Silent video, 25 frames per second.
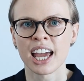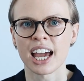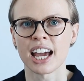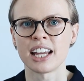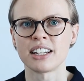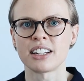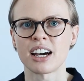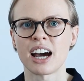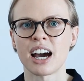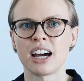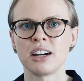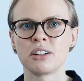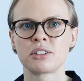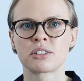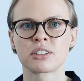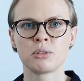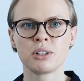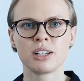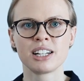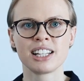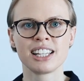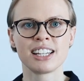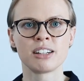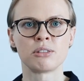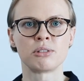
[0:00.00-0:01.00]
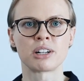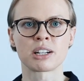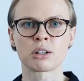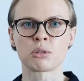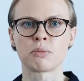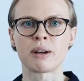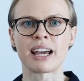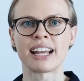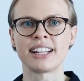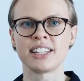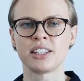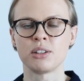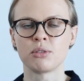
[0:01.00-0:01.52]
and I'd really
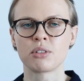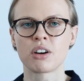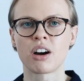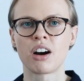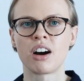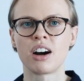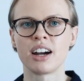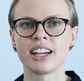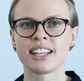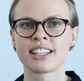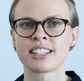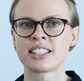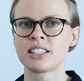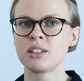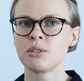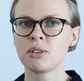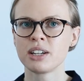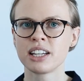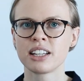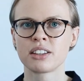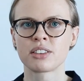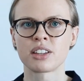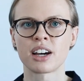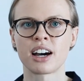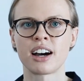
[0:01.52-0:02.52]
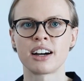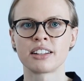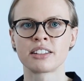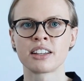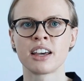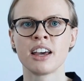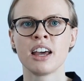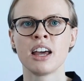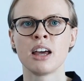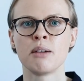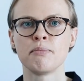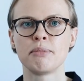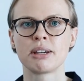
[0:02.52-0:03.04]
recommend you guys doing that,
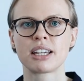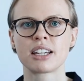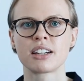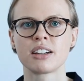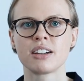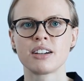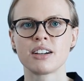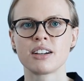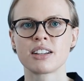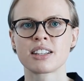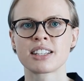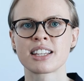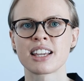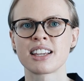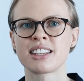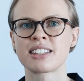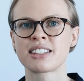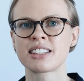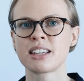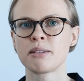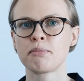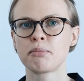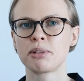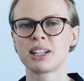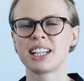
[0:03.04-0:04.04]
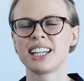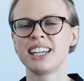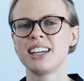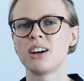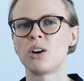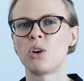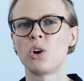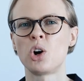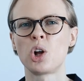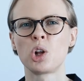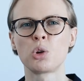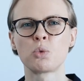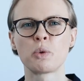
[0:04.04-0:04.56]
because simply
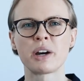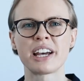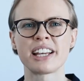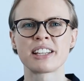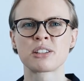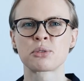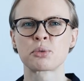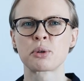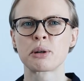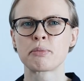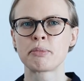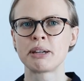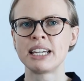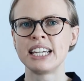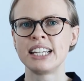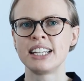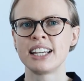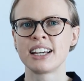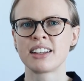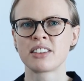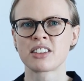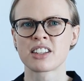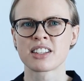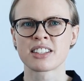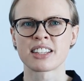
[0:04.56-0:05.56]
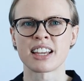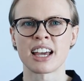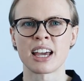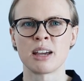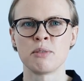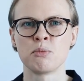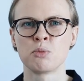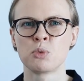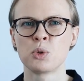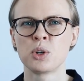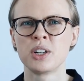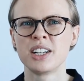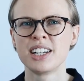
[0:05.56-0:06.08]
always repeating the
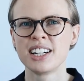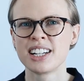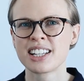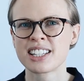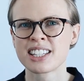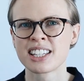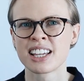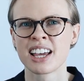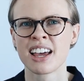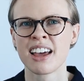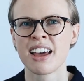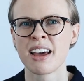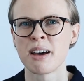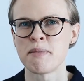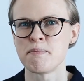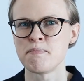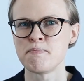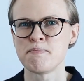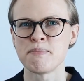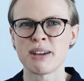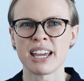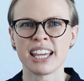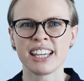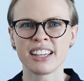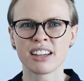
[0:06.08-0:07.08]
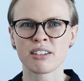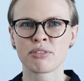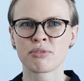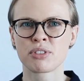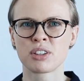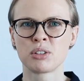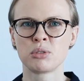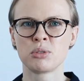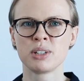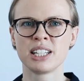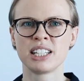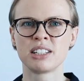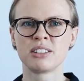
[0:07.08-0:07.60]
same words may give
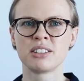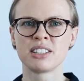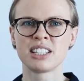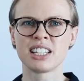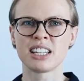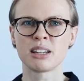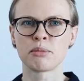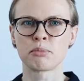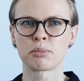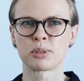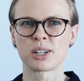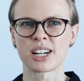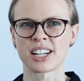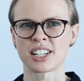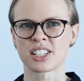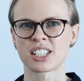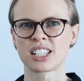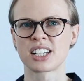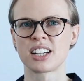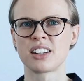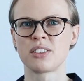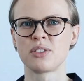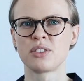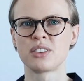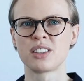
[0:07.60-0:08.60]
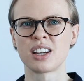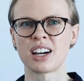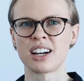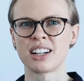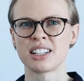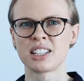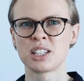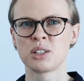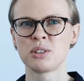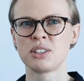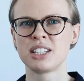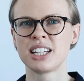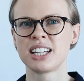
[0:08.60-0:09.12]
the reader the impression
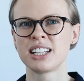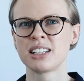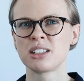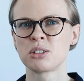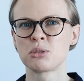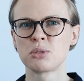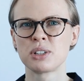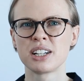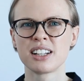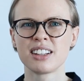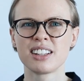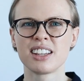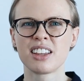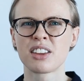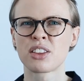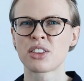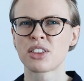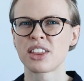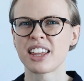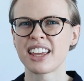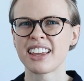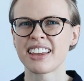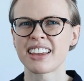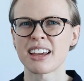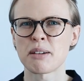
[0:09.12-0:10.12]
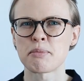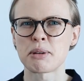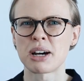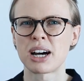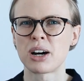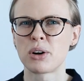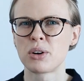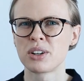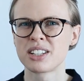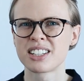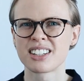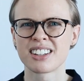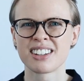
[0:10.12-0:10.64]
that you didn't really think
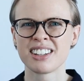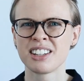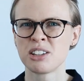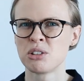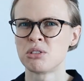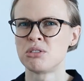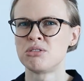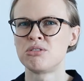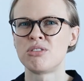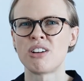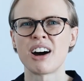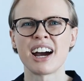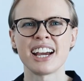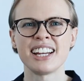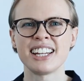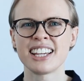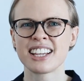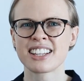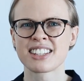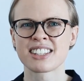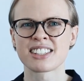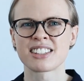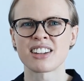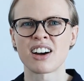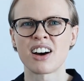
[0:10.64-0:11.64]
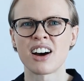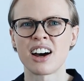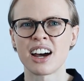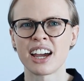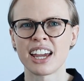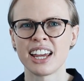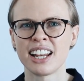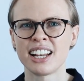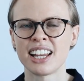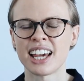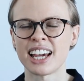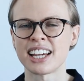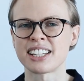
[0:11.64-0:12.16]
about your writing
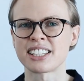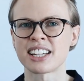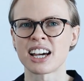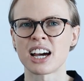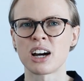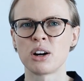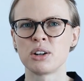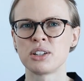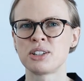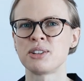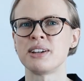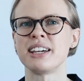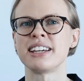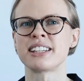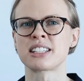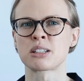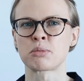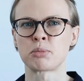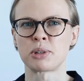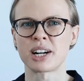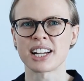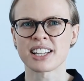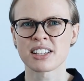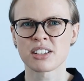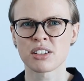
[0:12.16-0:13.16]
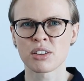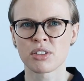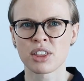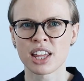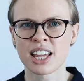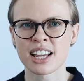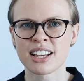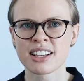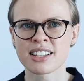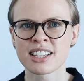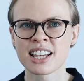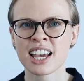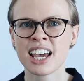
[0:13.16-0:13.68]
style and how to express
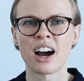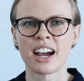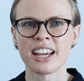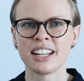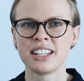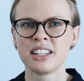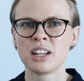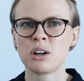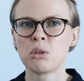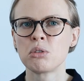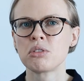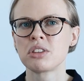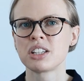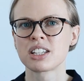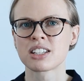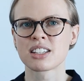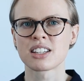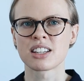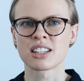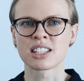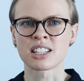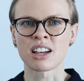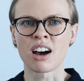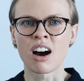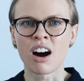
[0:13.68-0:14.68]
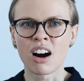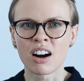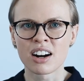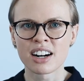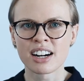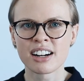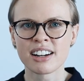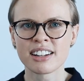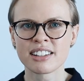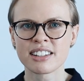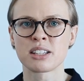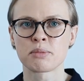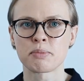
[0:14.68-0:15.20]
things. I know this is
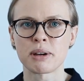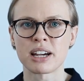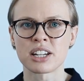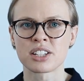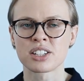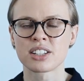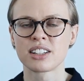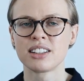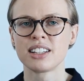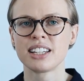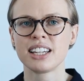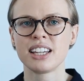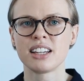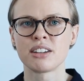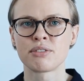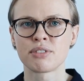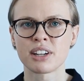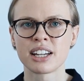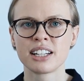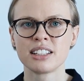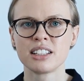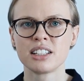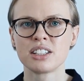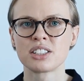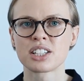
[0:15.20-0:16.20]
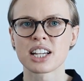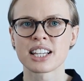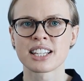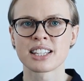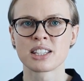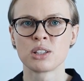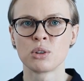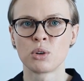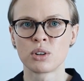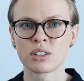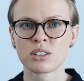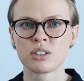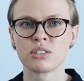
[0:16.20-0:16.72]
hard, especially if English is
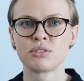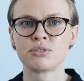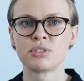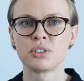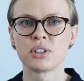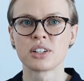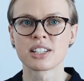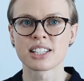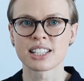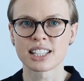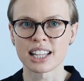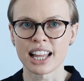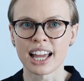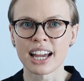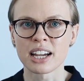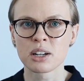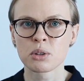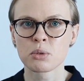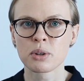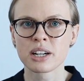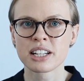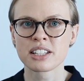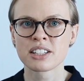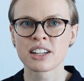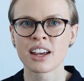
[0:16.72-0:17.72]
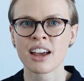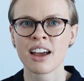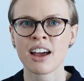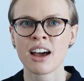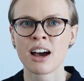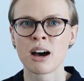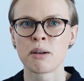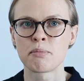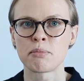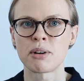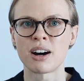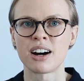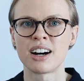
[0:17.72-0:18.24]
not your first language,
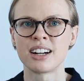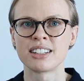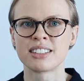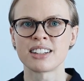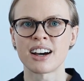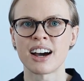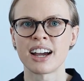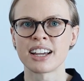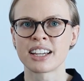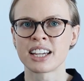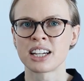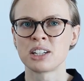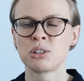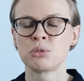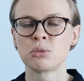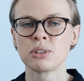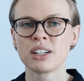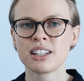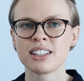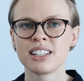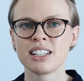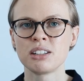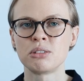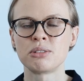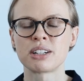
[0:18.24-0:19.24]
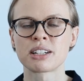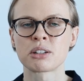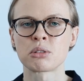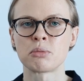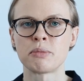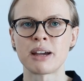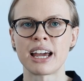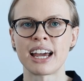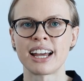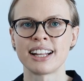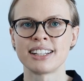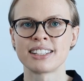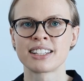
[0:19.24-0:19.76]
but I can really
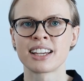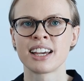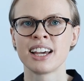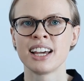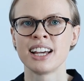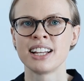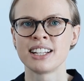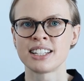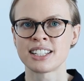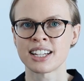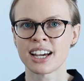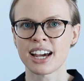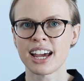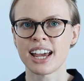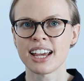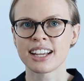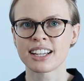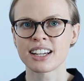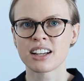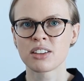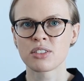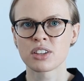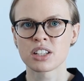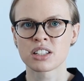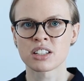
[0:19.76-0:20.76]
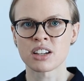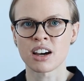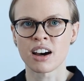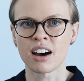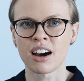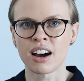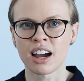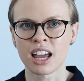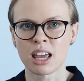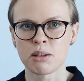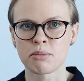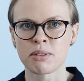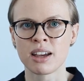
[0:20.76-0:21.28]
recommend taking the
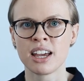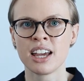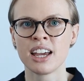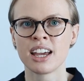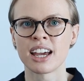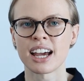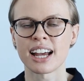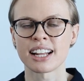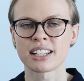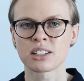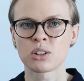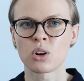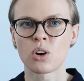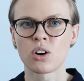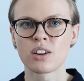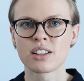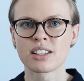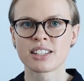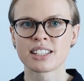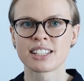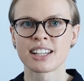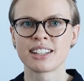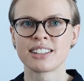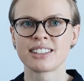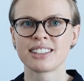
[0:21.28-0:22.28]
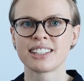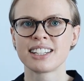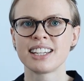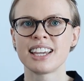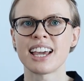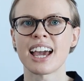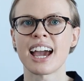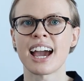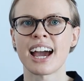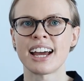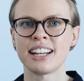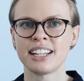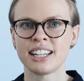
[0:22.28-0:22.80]
time and
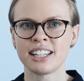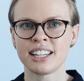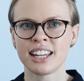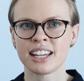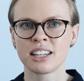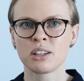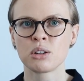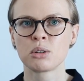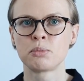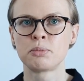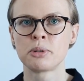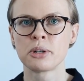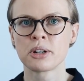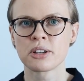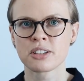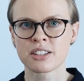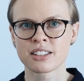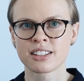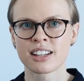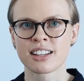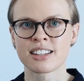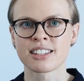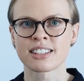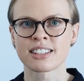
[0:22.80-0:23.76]
constantly editing your personal